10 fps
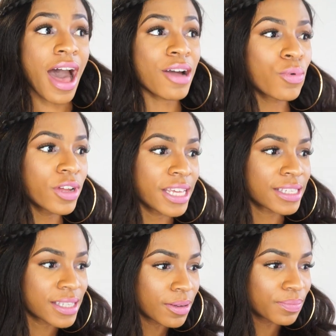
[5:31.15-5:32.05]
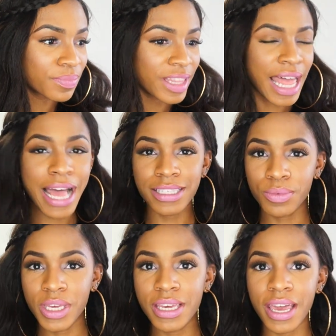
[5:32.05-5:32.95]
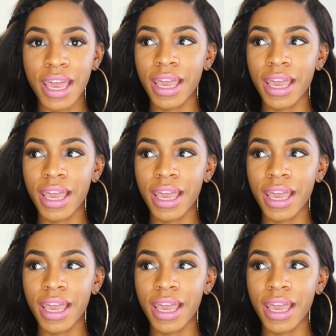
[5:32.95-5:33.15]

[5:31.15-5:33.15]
I wore this last week